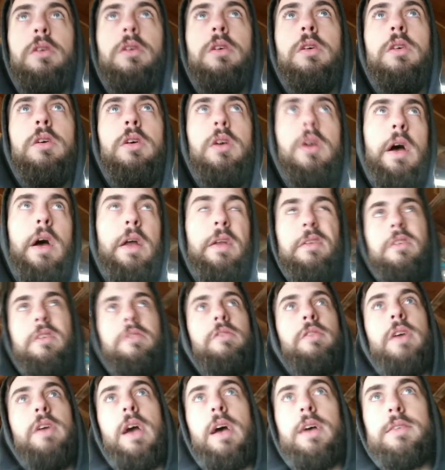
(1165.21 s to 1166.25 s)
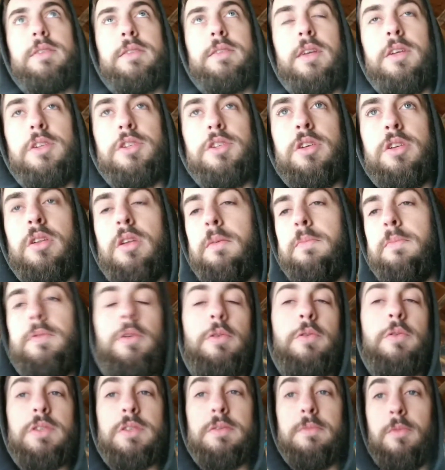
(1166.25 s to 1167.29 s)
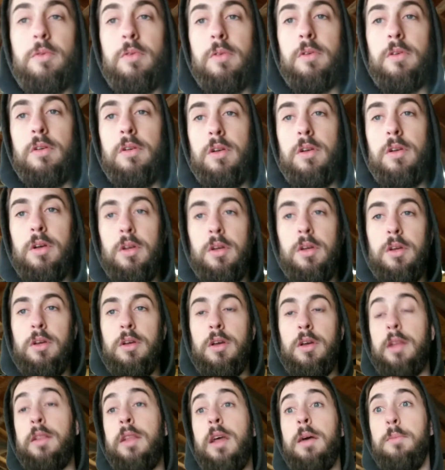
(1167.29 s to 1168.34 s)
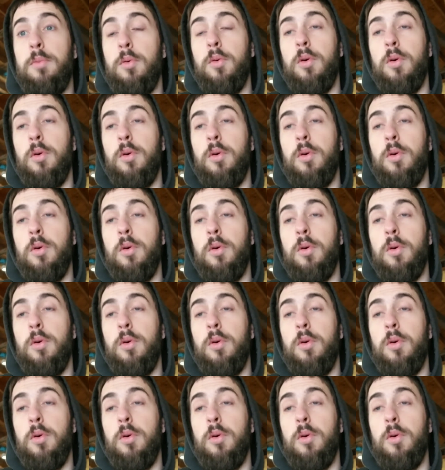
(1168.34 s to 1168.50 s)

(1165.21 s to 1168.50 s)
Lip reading: It pukes some more, at that point, water out of it.